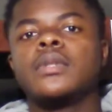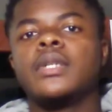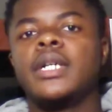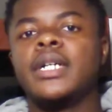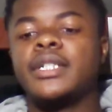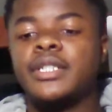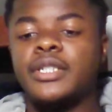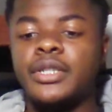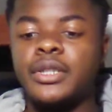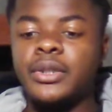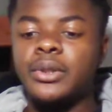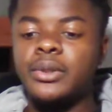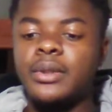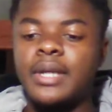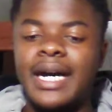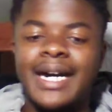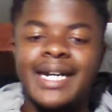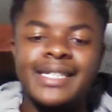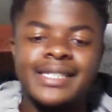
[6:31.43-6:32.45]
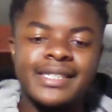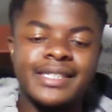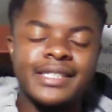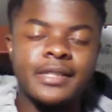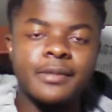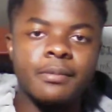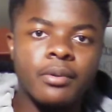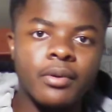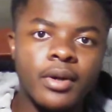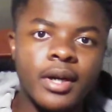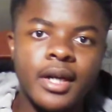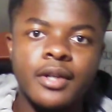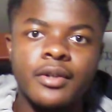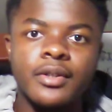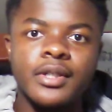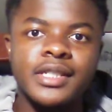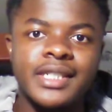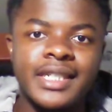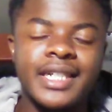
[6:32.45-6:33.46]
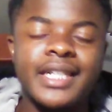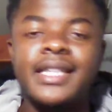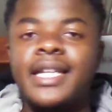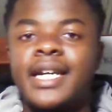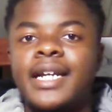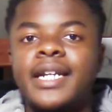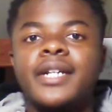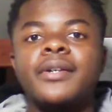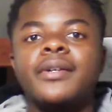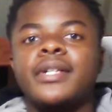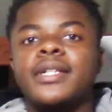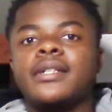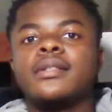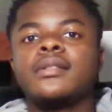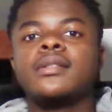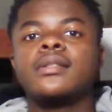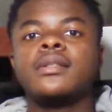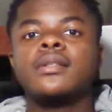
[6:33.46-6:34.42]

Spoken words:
until I see progress in that area.